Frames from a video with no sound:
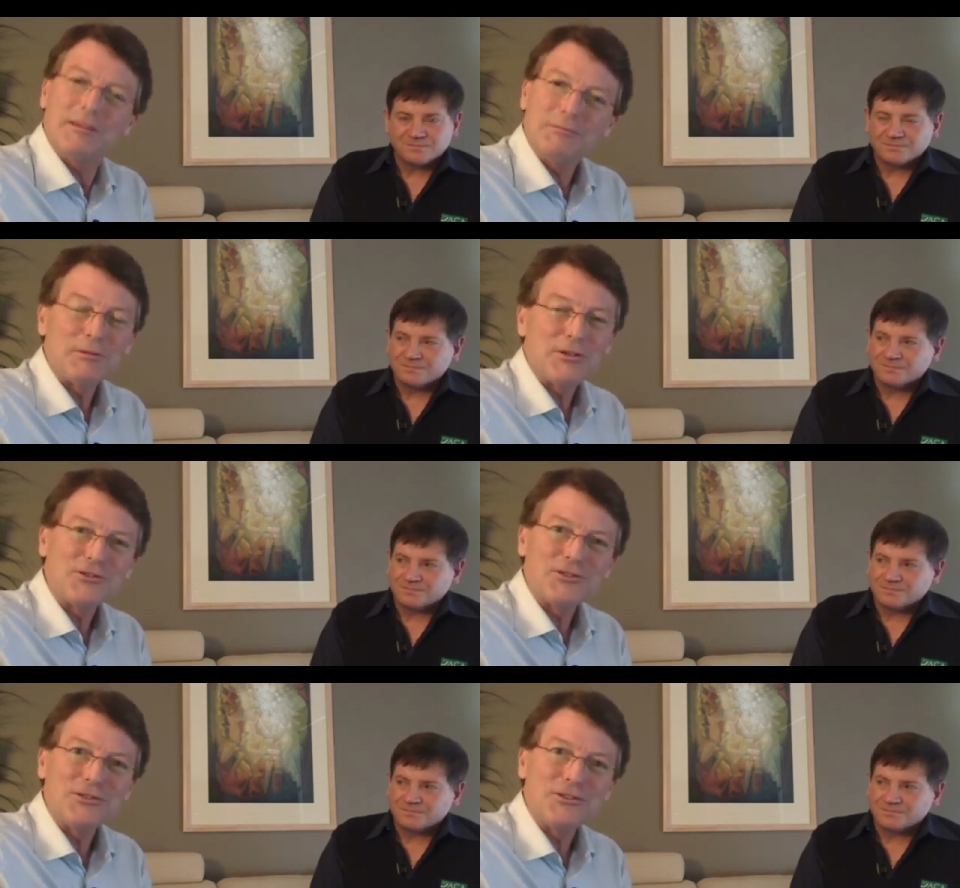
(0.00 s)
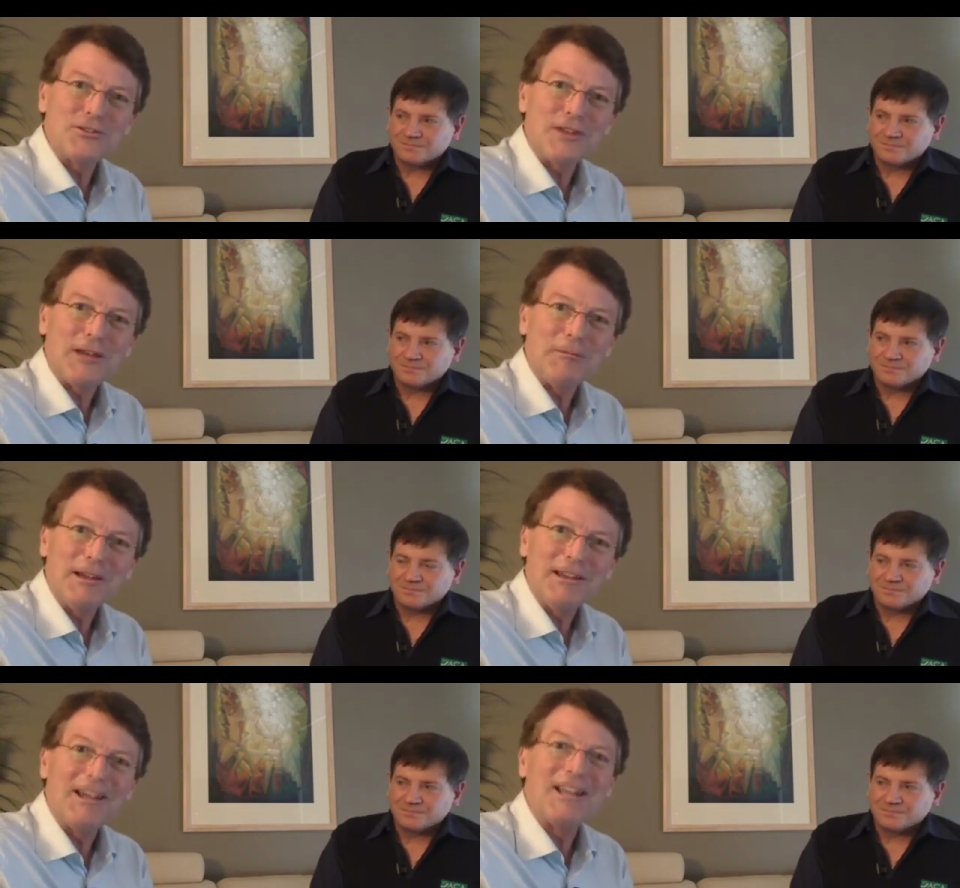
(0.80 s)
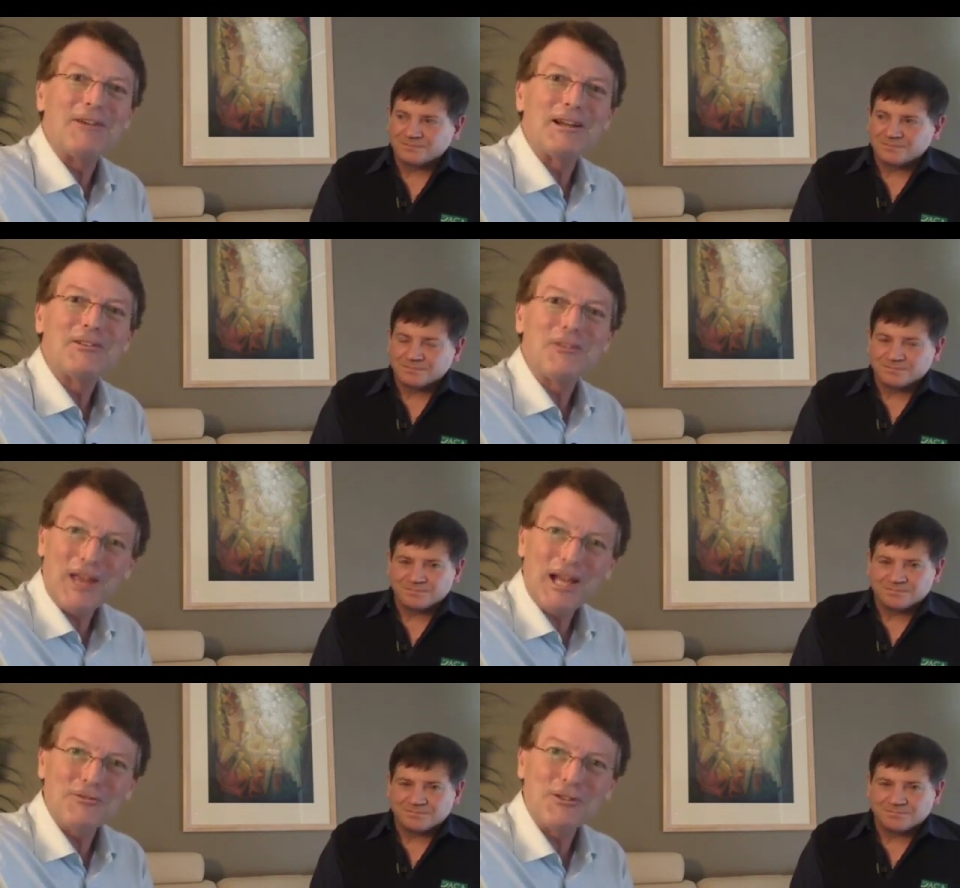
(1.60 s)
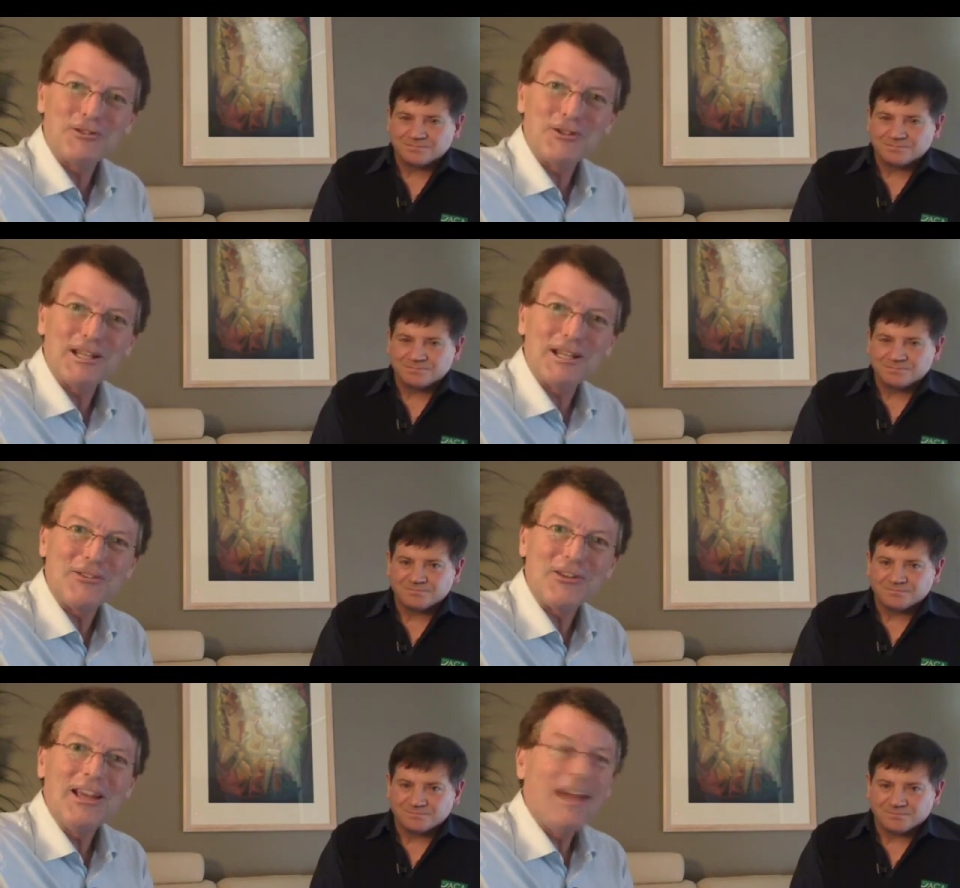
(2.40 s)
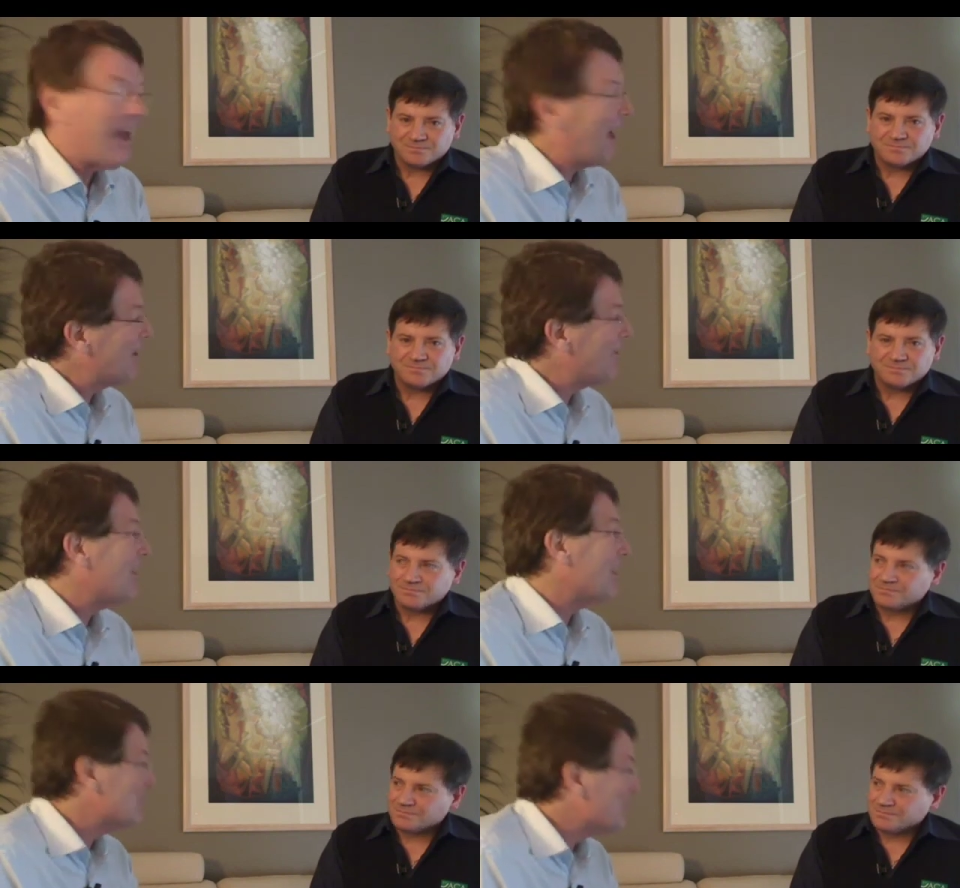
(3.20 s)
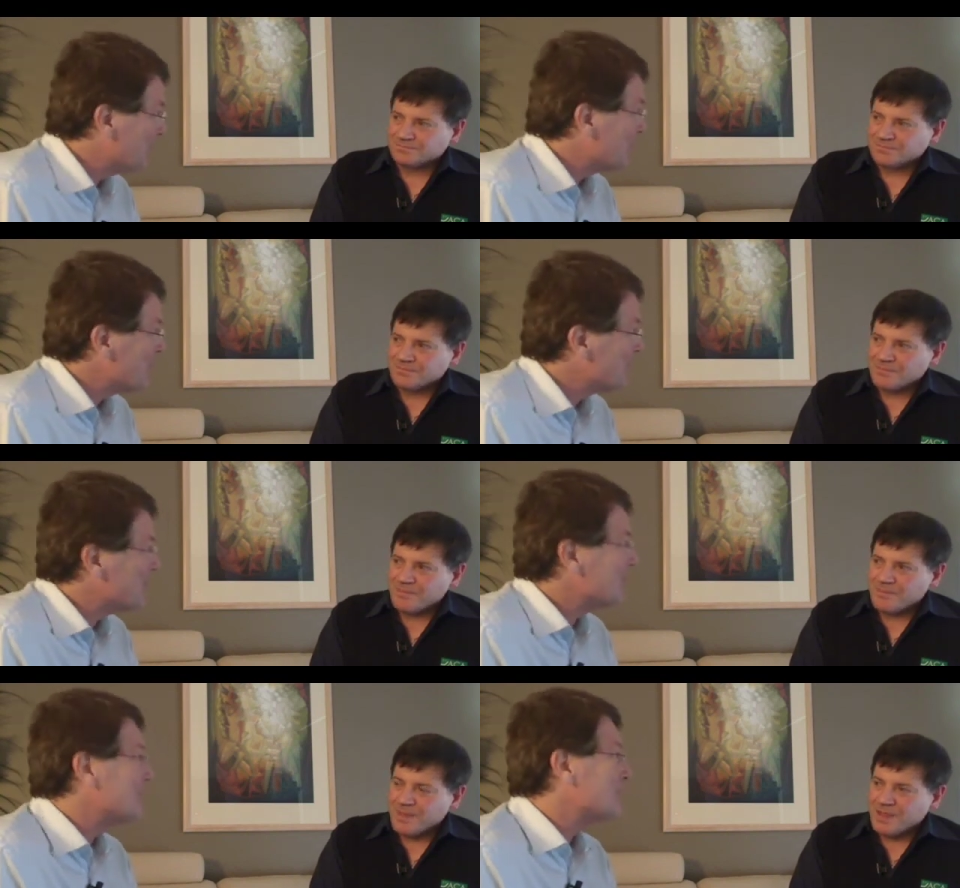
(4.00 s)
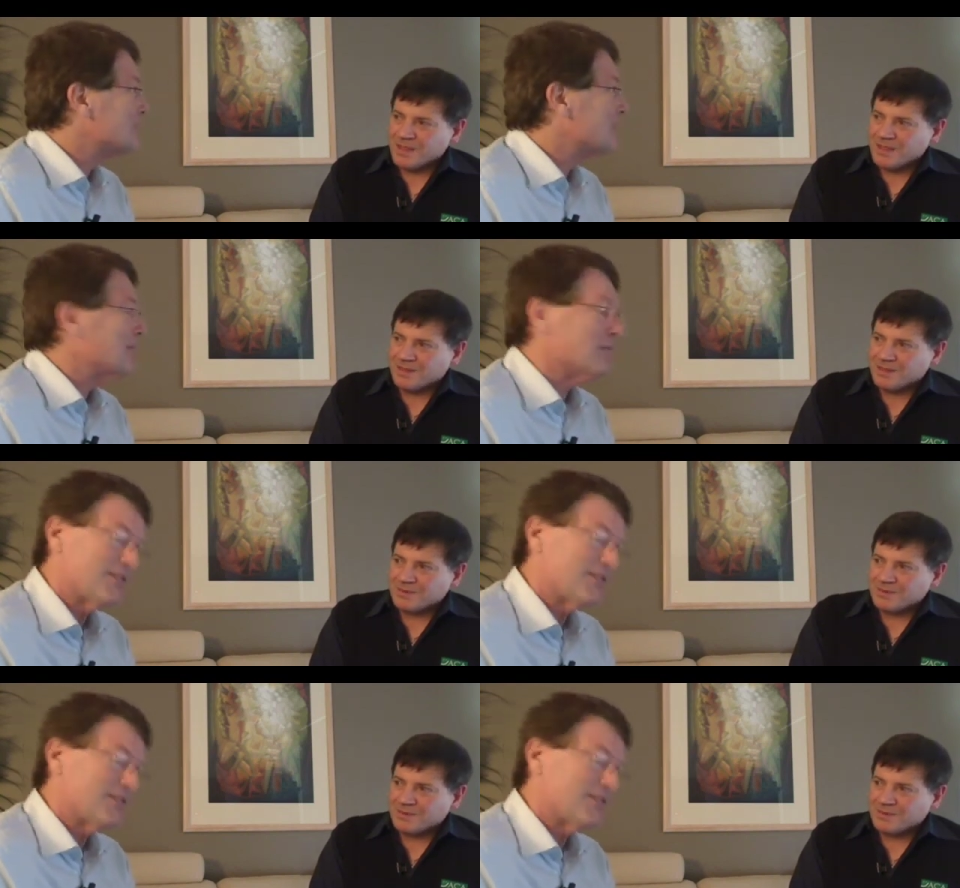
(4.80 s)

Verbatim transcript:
Speaker 1: Maybe you should do the same. Anyway, thanks for joining us, and thank you for, for giving your time. It's